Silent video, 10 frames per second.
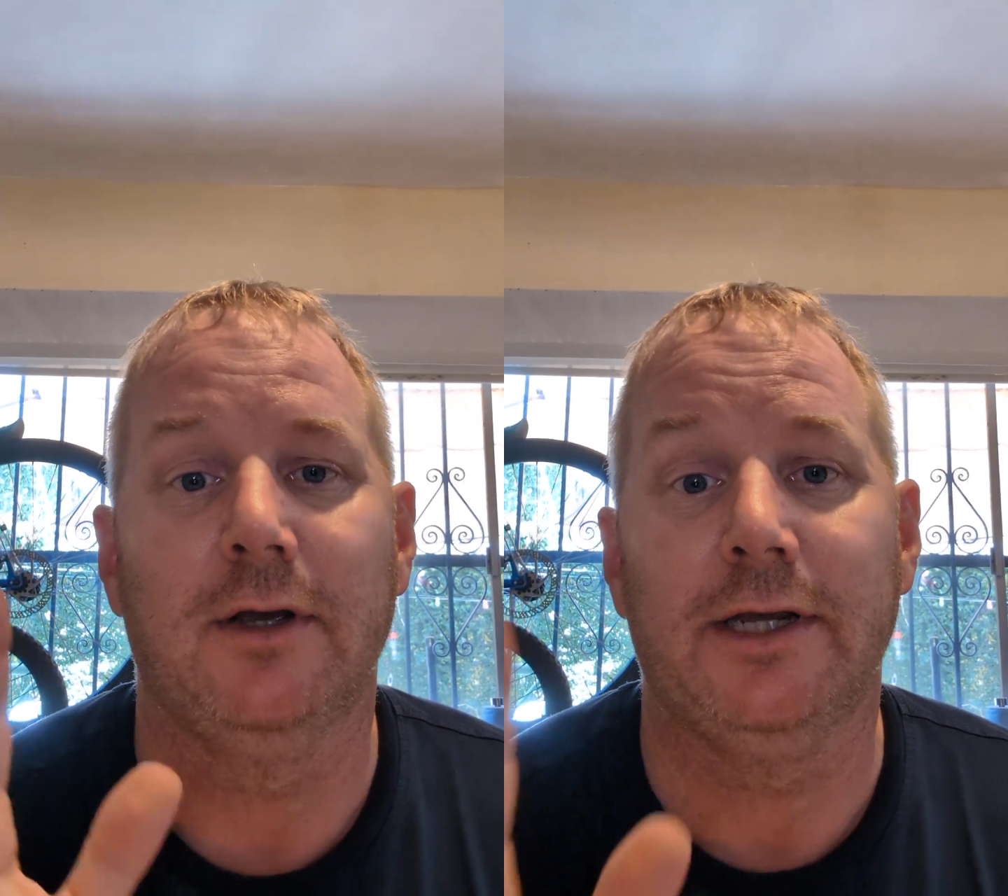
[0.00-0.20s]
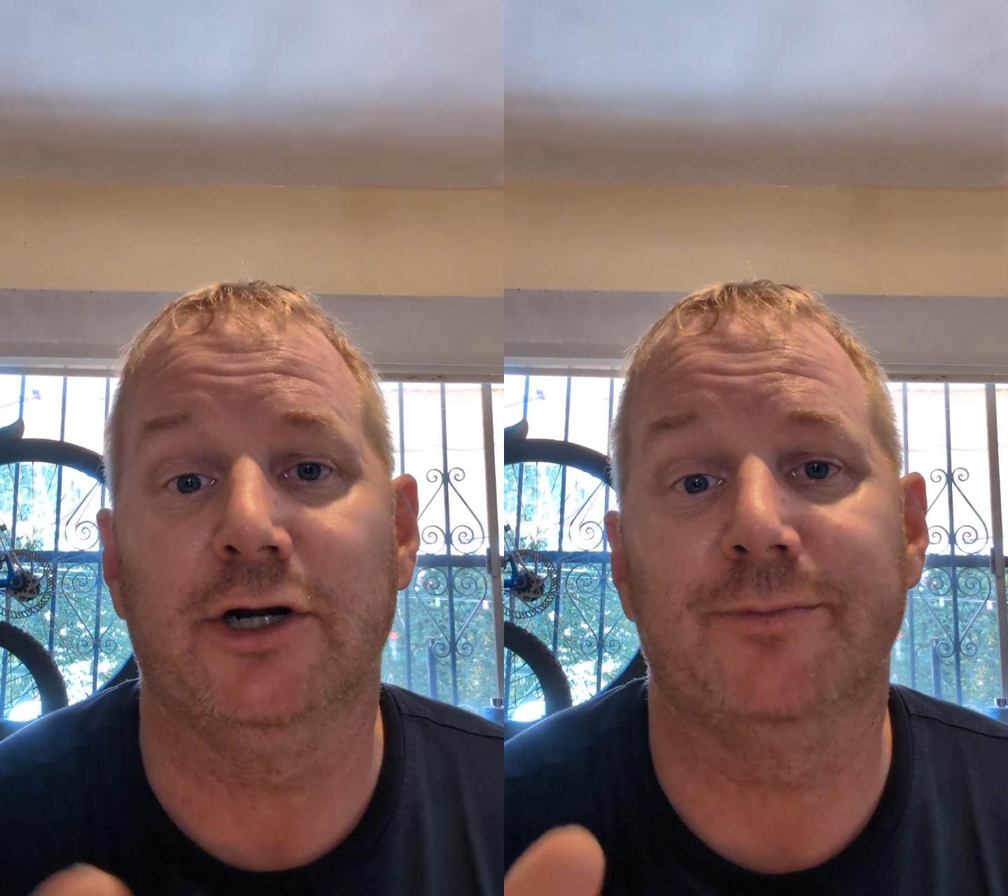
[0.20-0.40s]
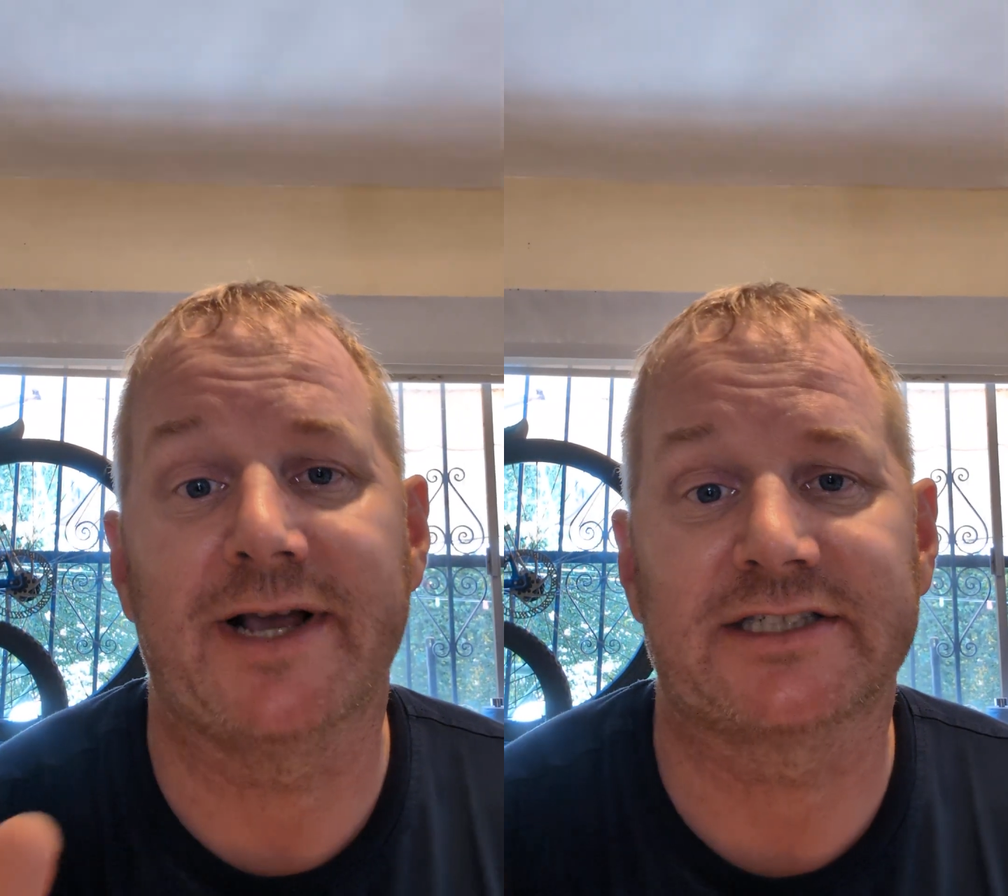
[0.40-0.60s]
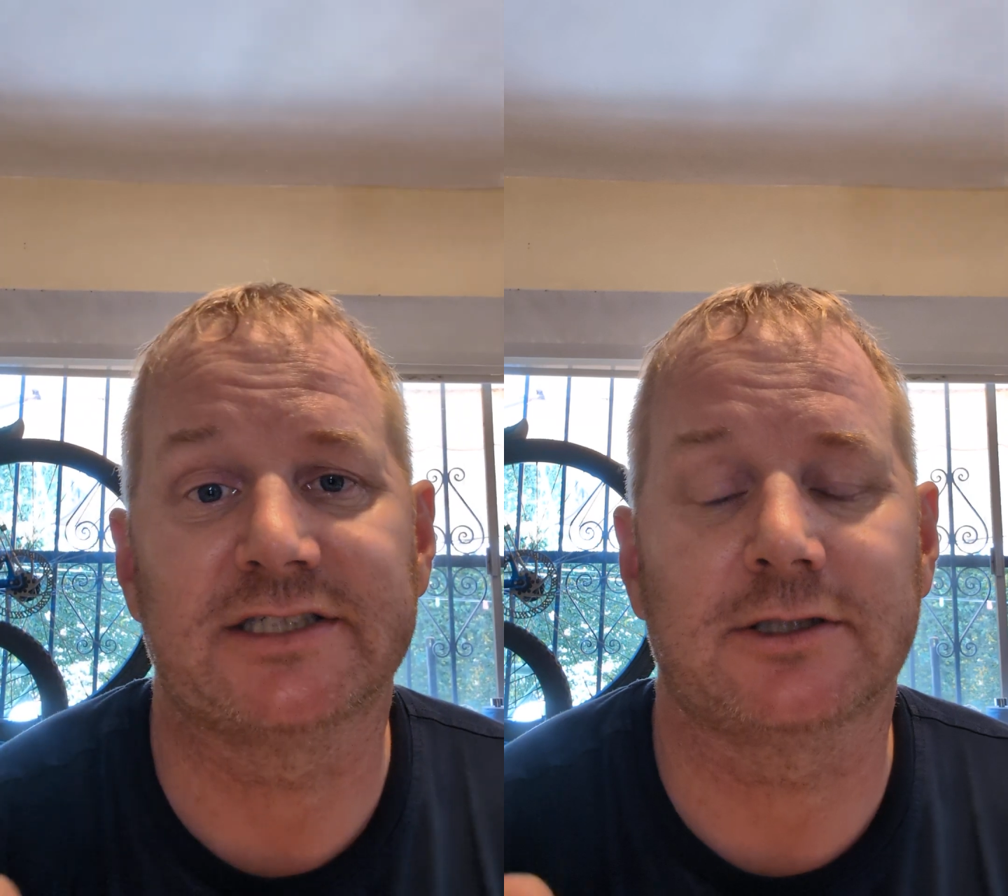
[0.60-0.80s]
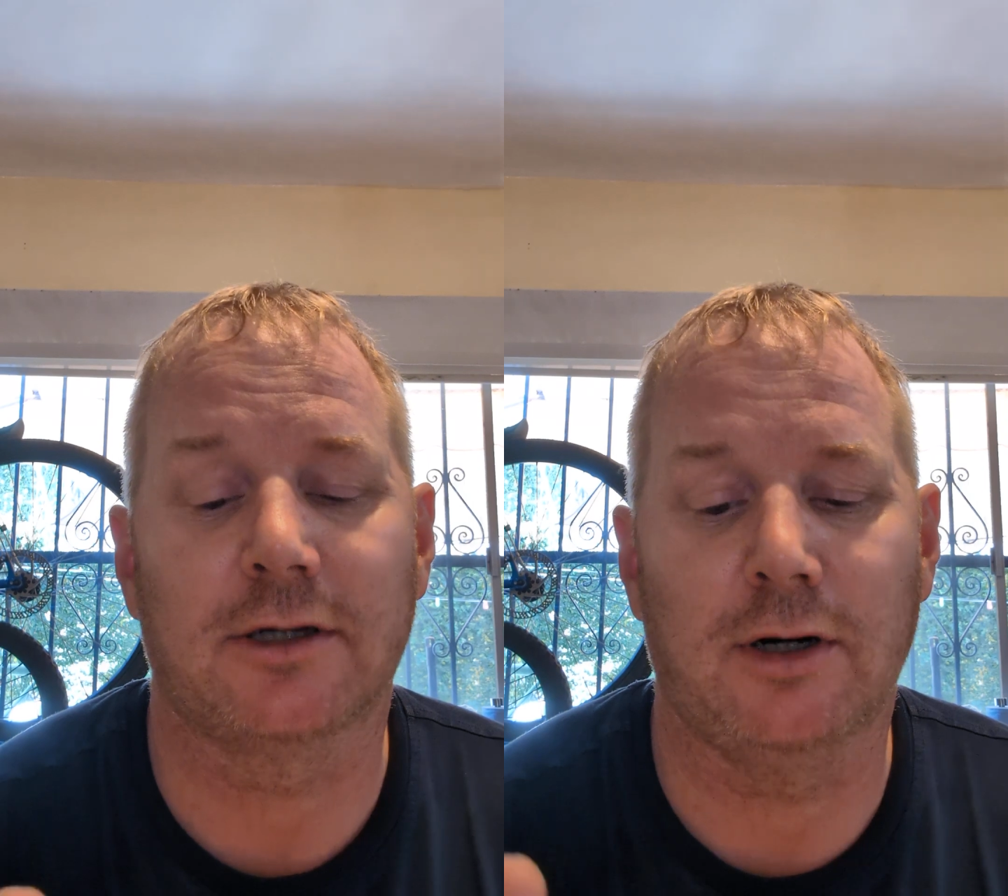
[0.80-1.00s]
Here in
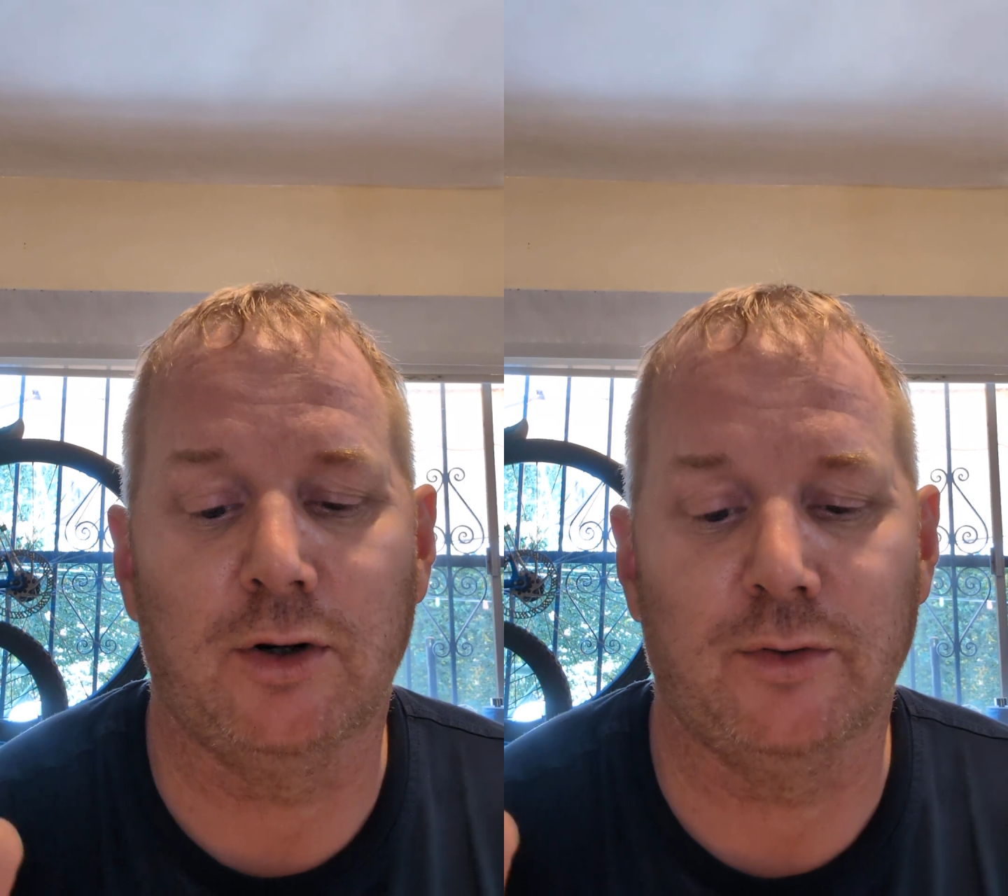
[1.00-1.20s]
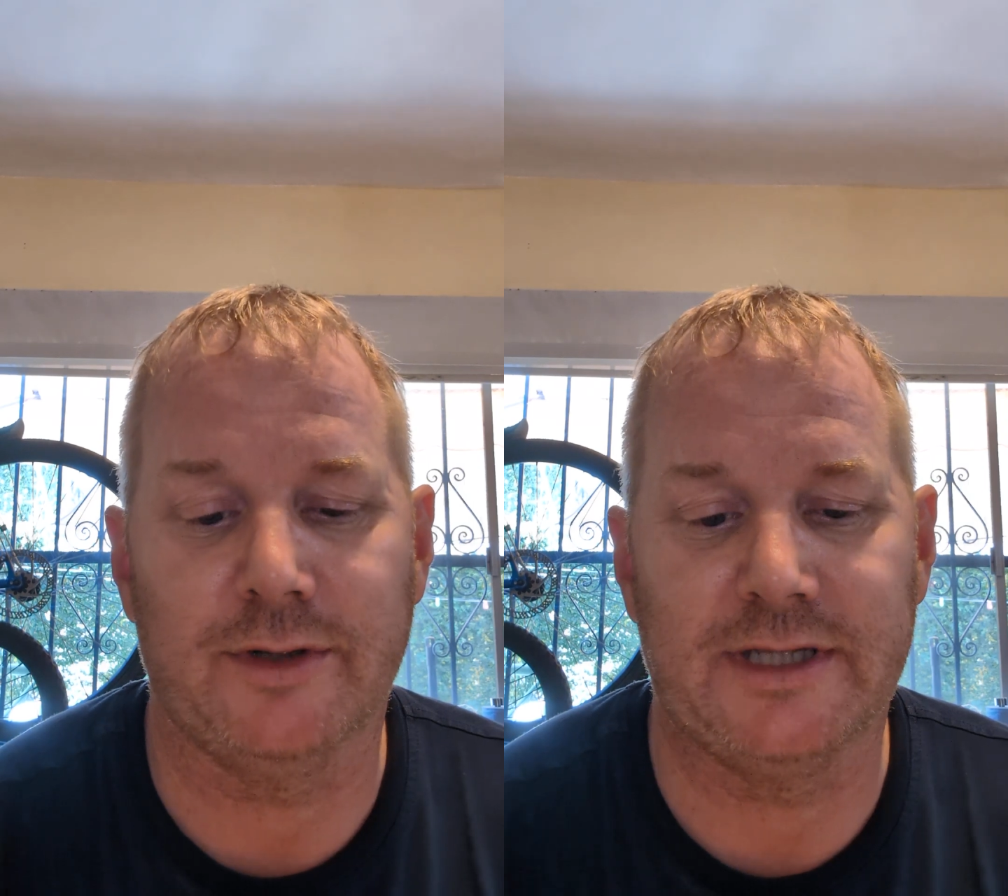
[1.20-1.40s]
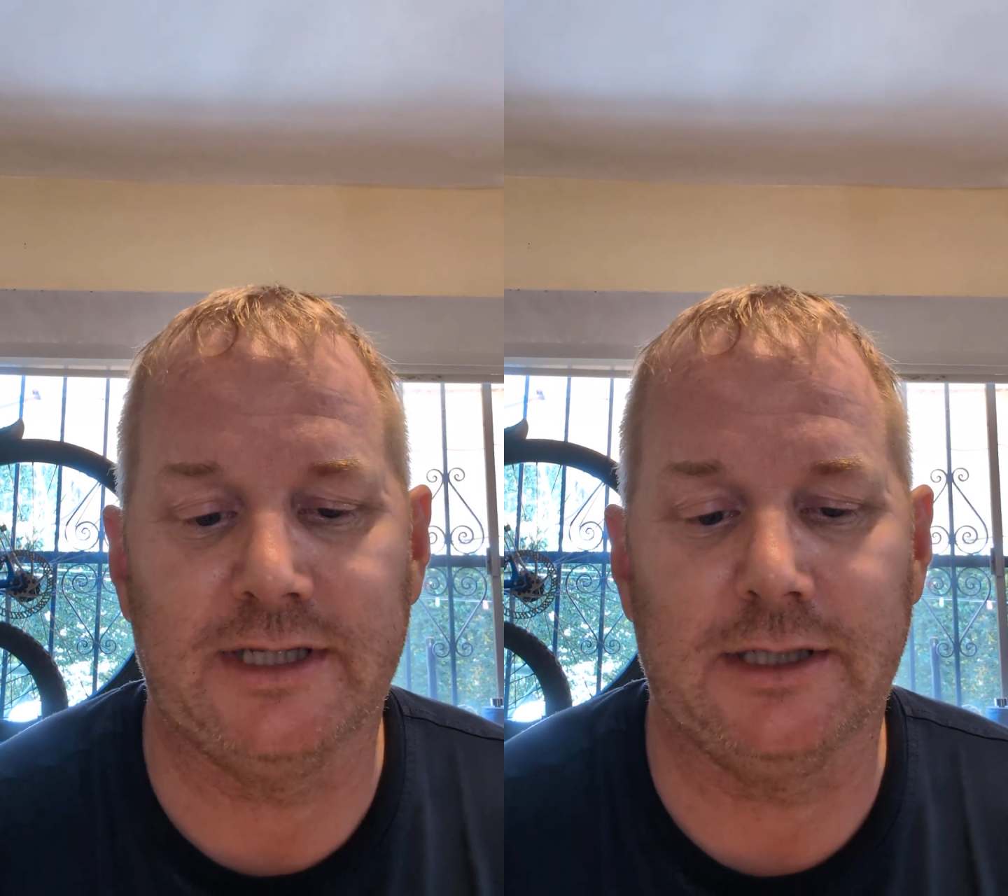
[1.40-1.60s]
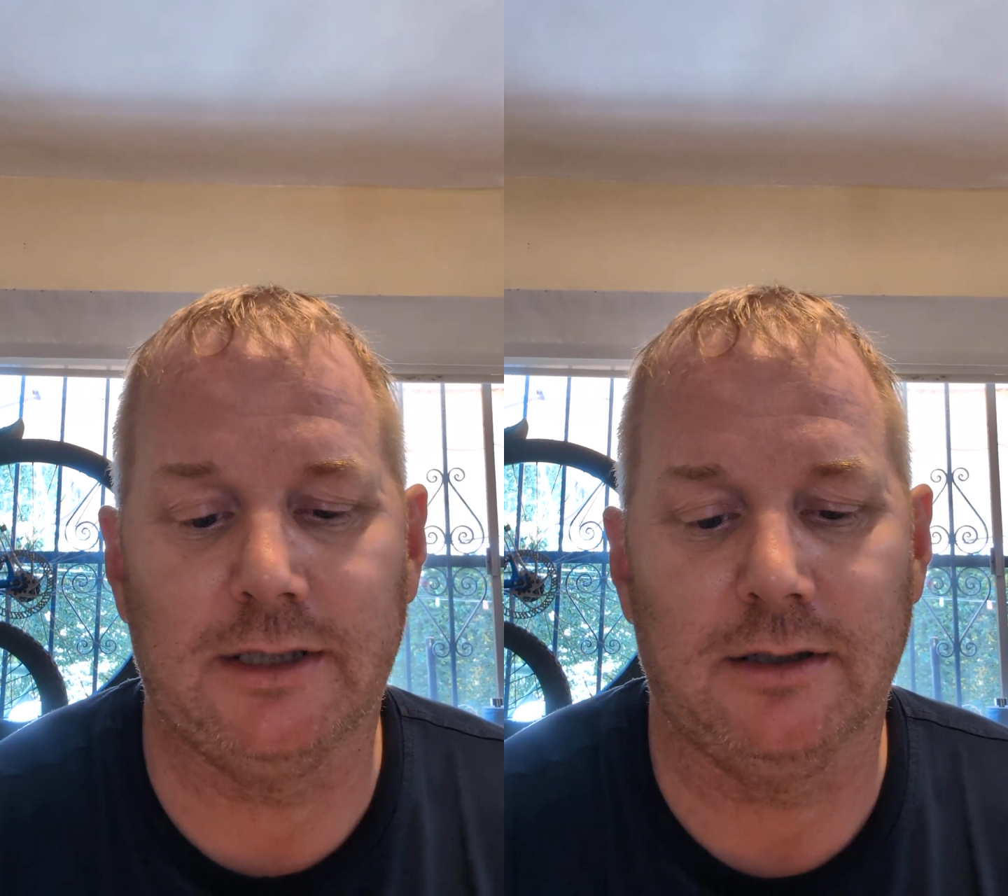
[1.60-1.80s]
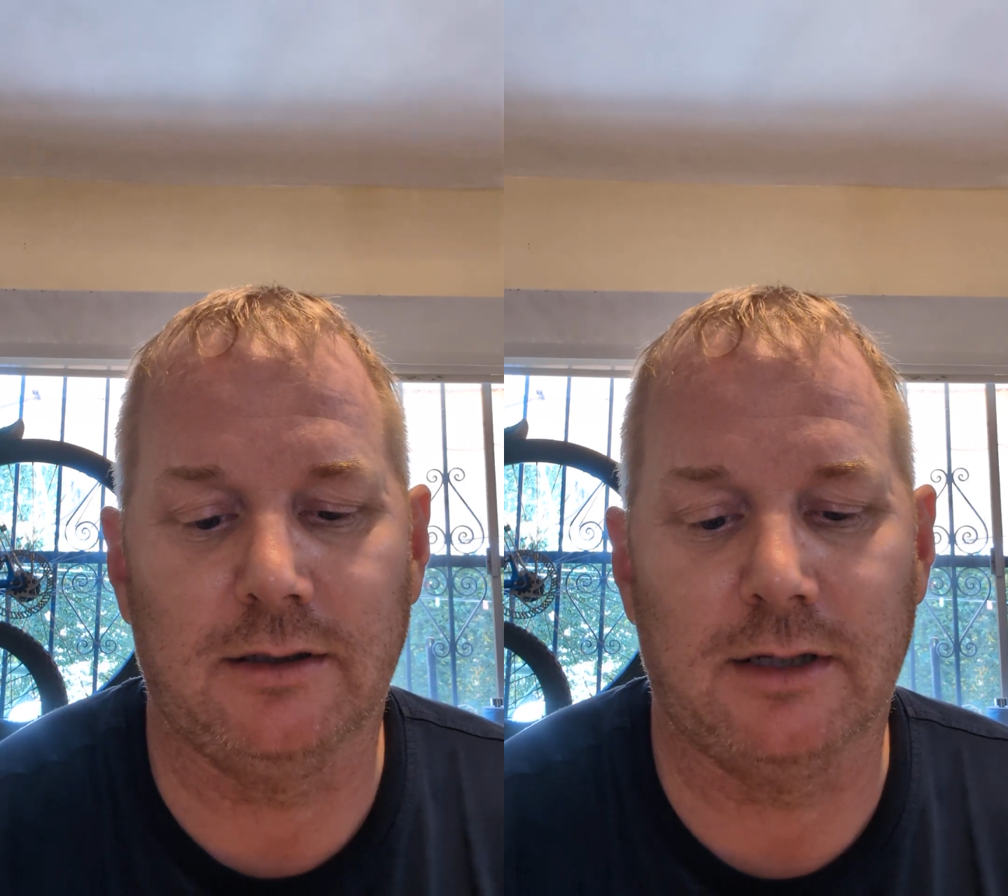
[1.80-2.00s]
Mexico, the